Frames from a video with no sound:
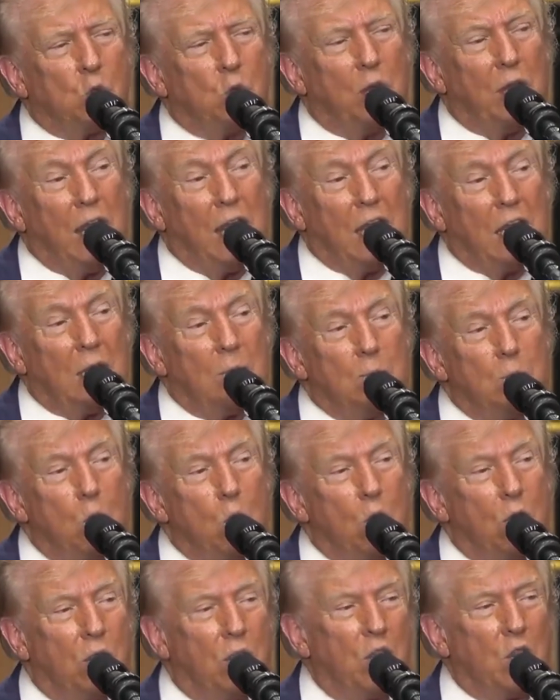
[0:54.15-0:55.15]
create
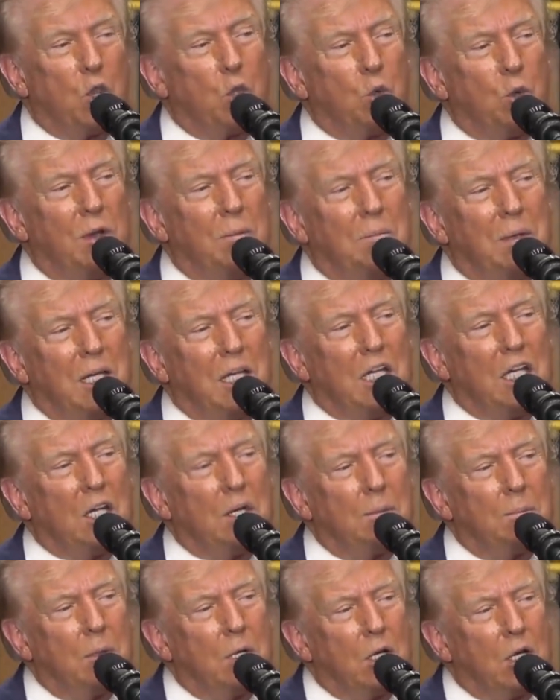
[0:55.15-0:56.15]
more than 3
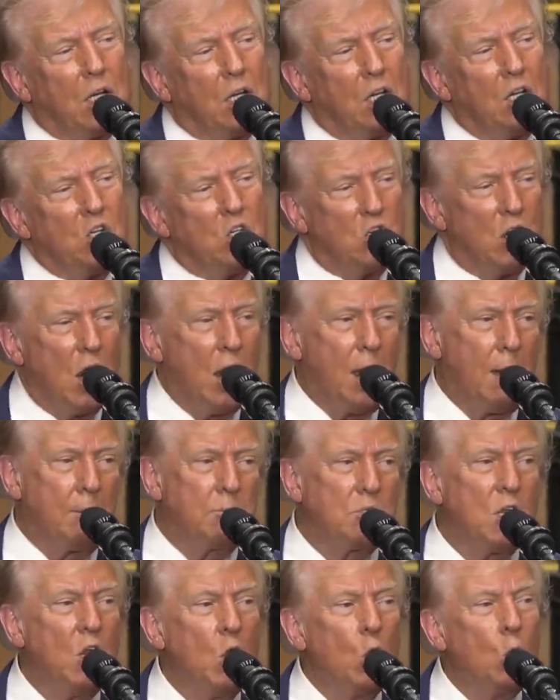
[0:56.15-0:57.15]
million American
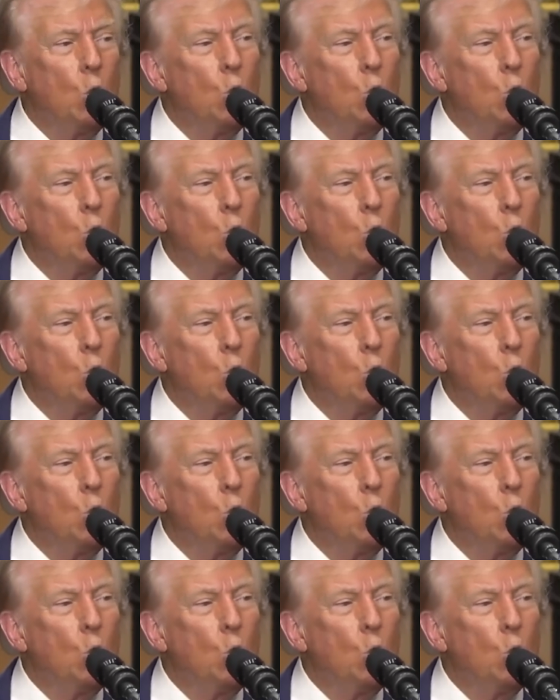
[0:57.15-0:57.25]
jobs,